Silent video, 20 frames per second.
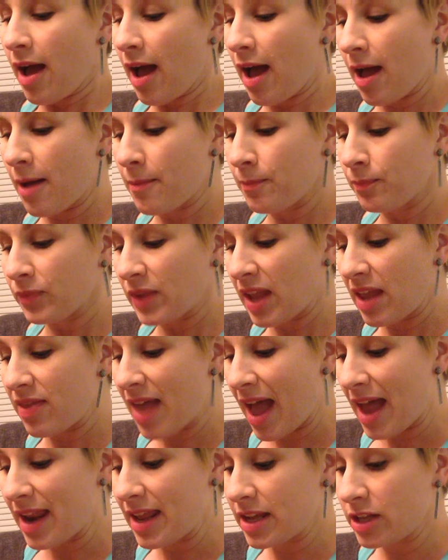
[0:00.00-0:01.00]
And
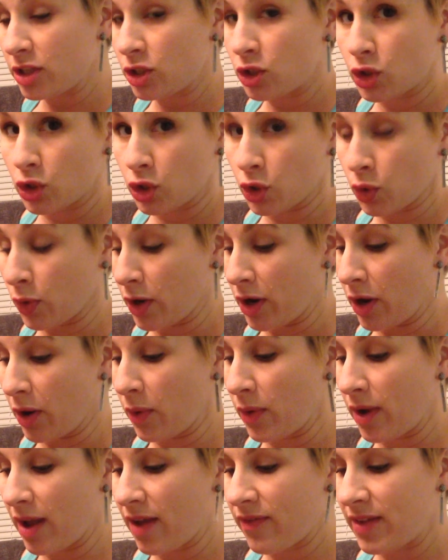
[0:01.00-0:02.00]
that is
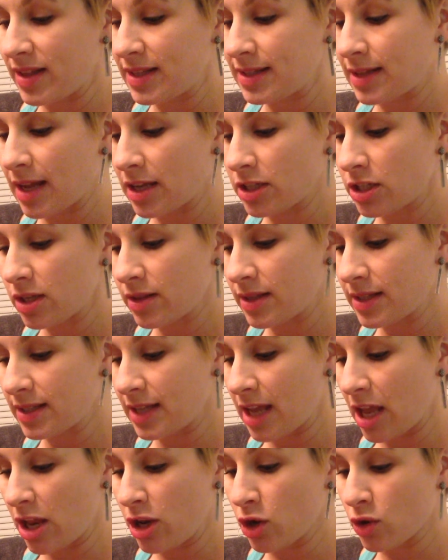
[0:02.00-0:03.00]
true. If it's touching the
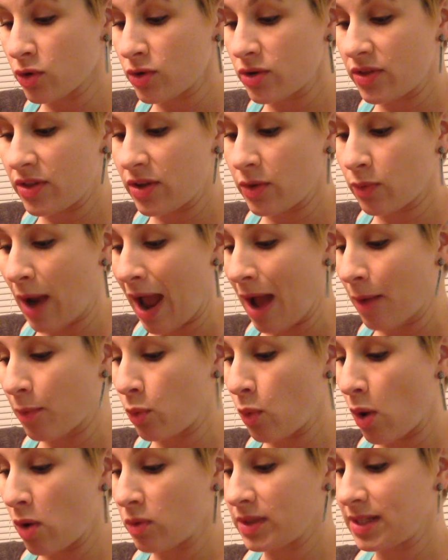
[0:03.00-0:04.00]
skin, the wrap
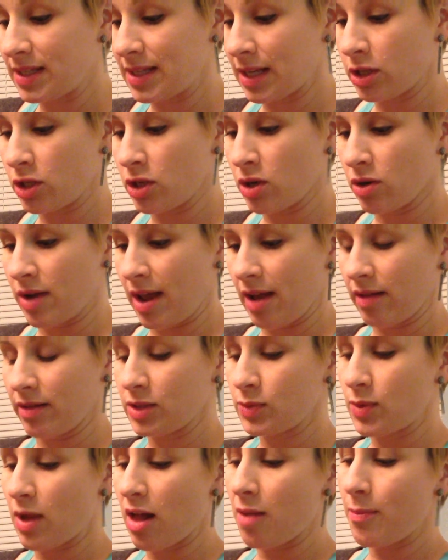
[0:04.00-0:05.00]
won't stick to your nail
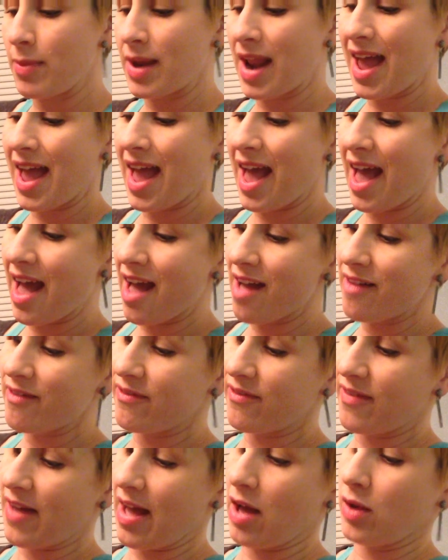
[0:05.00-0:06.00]
as well, but I have
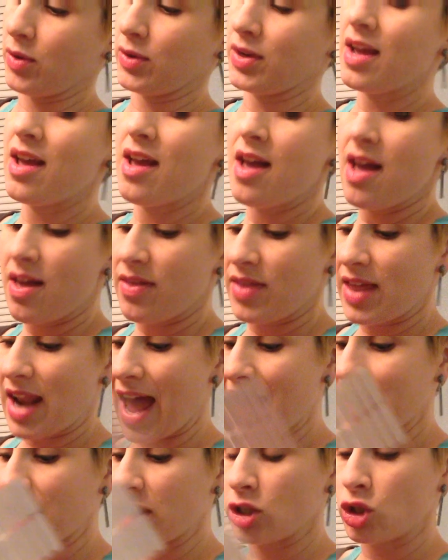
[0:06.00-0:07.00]
found that
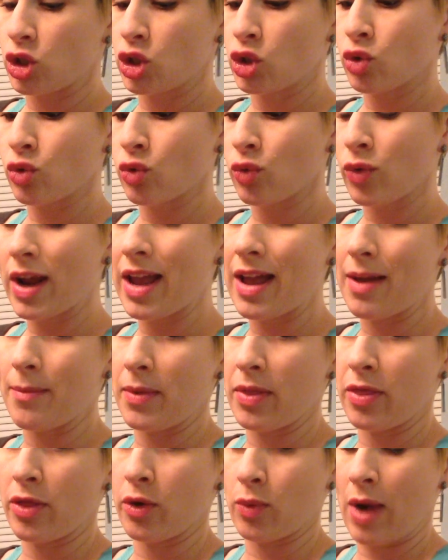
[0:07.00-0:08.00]
I can
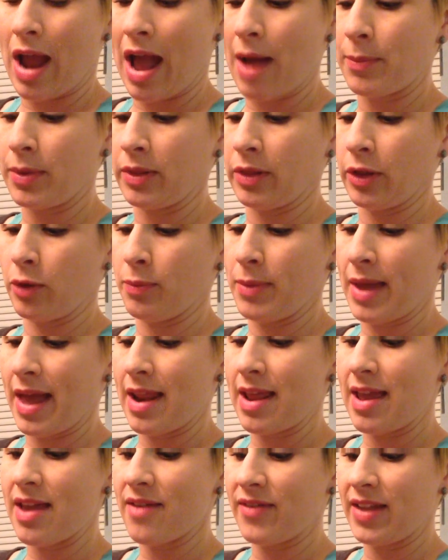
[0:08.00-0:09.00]
trim the wrap a little
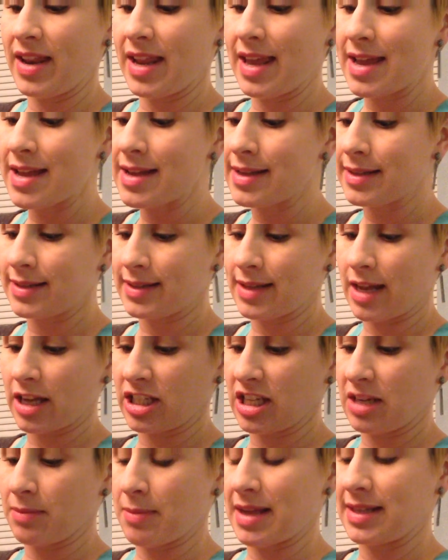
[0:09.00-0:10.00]
bit if it is
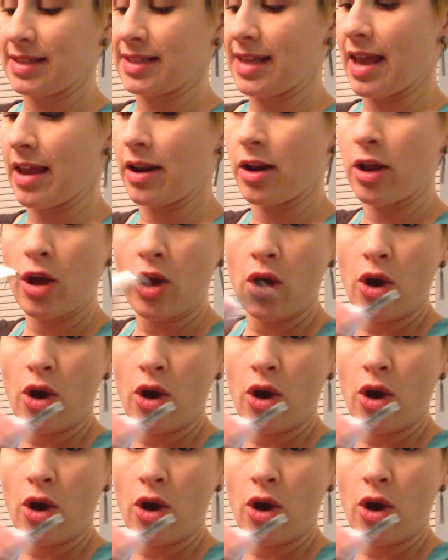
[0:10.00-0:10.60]
touching my skin